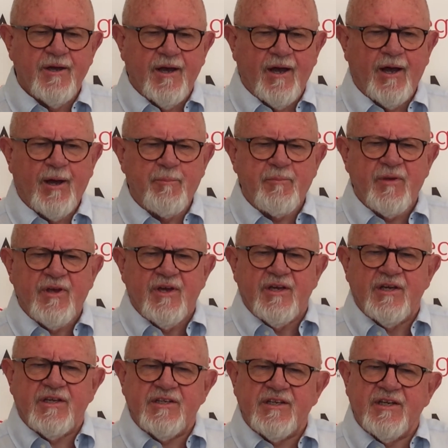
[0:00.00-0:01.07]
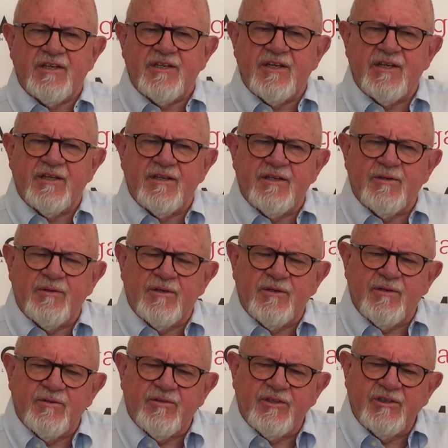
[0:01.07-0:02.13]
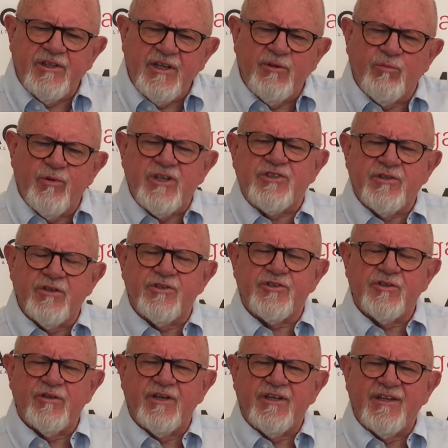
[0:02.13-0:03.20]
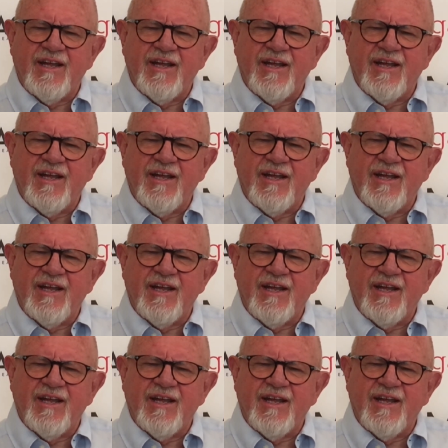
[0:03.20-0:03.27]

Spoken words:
the lead researcher in